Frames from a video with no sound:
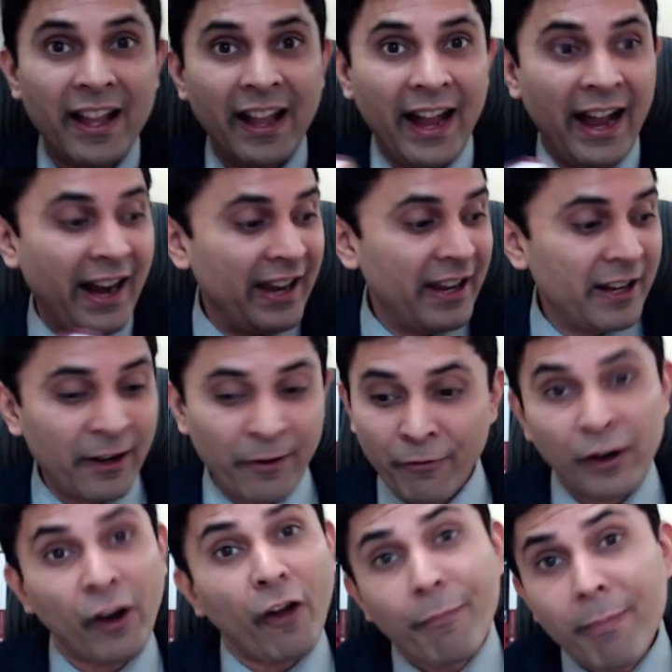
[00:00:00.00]
And
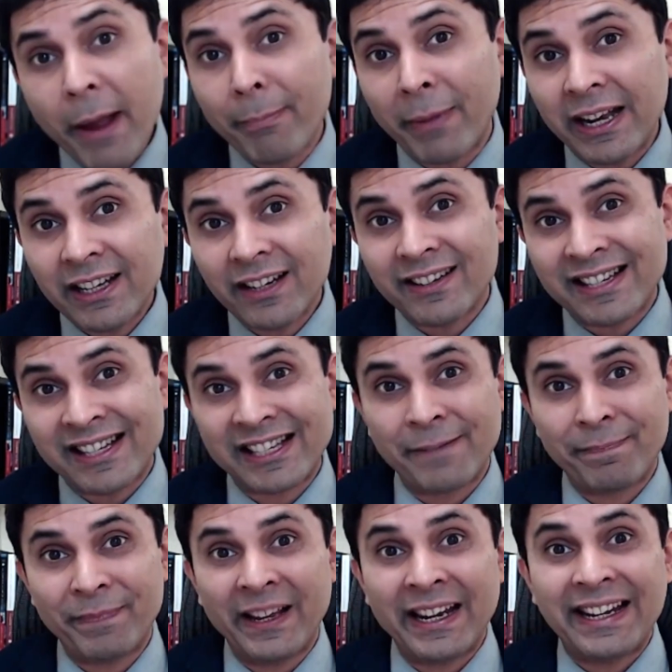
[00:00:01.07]
one of my mentors
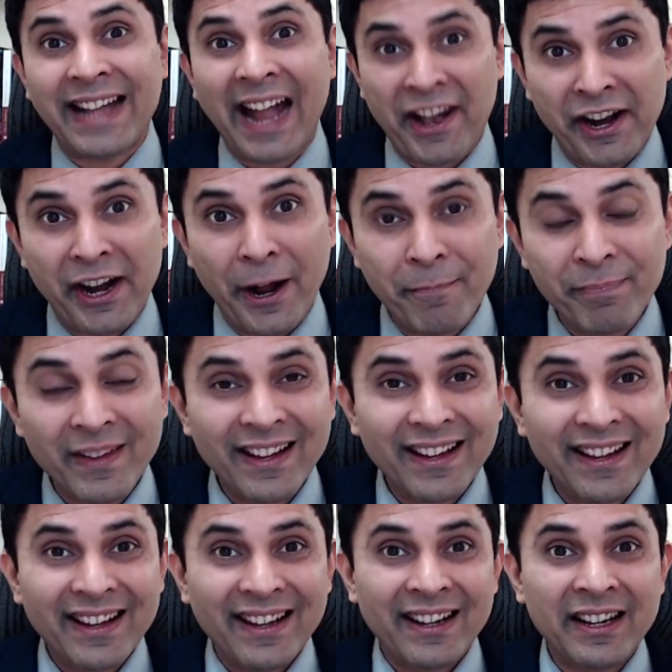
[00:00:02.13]
in Canada,
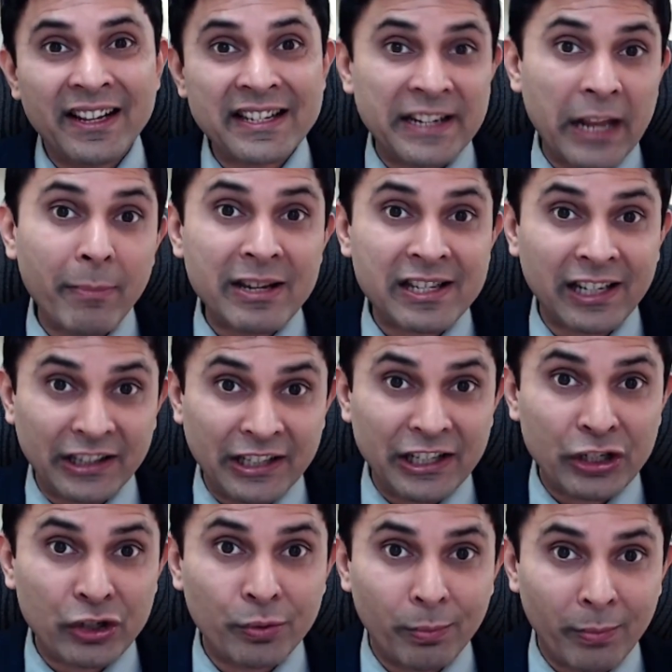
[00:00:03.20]
his name is
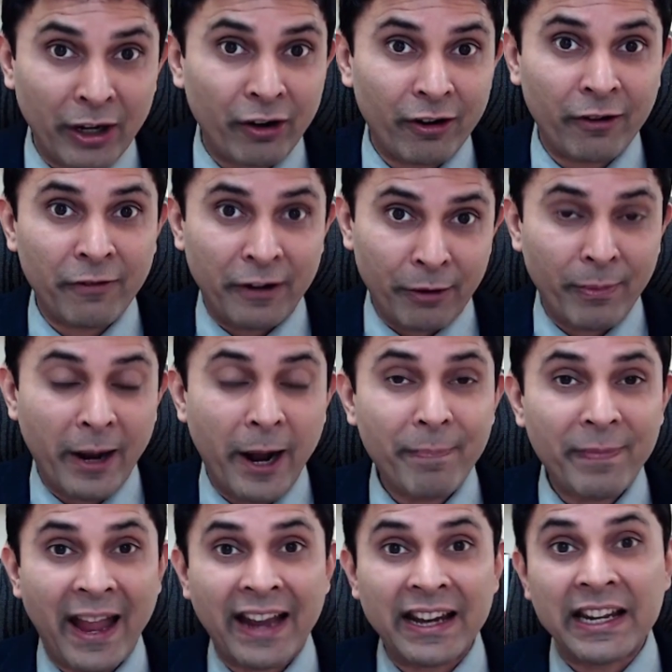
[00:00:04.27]
Satish Verma,
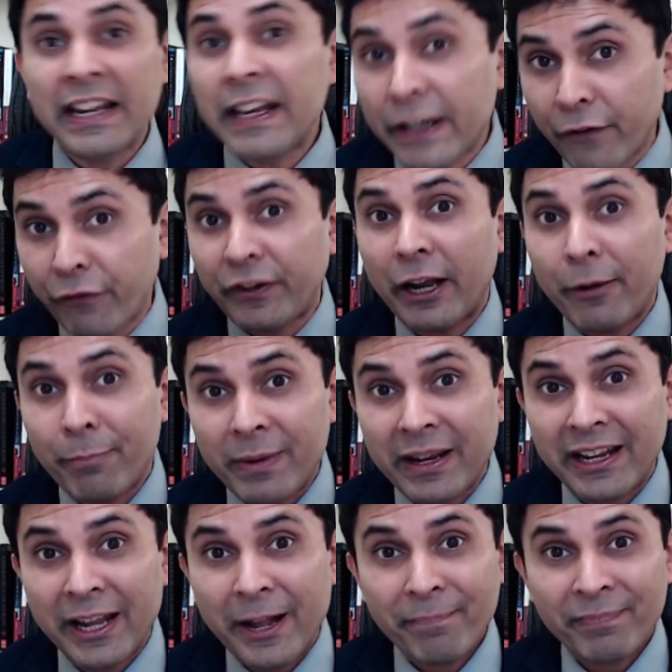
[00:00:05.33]
and he gifted me